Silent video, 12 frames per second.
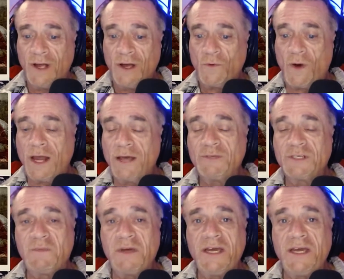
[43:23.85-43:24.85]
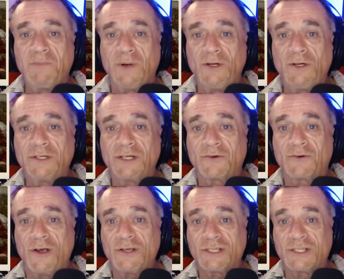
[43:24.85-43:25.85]
while he was being pulled
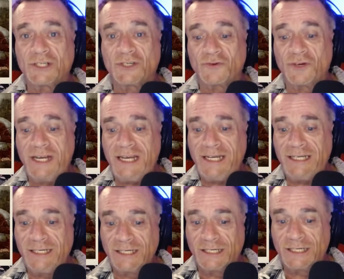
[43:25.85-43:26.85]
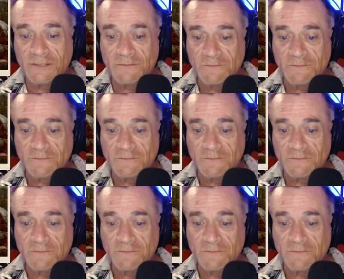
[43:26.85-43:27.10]
across the trees.